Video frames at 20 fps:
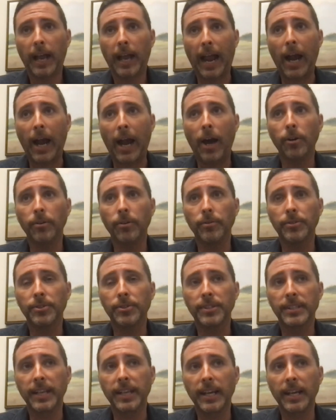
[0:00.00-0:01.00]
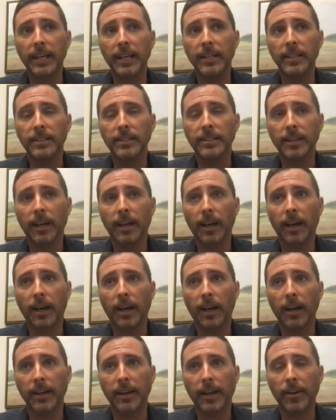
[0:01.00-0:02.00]
out of state
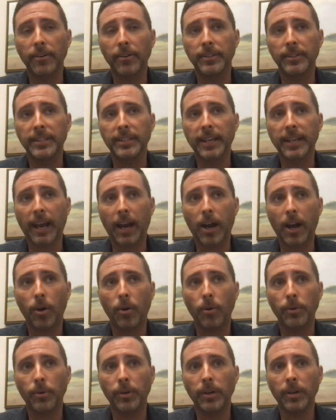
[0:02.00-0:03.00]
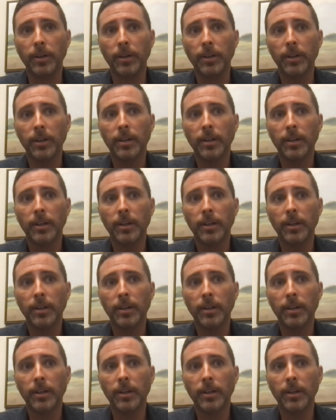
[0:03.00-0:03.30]
and out of town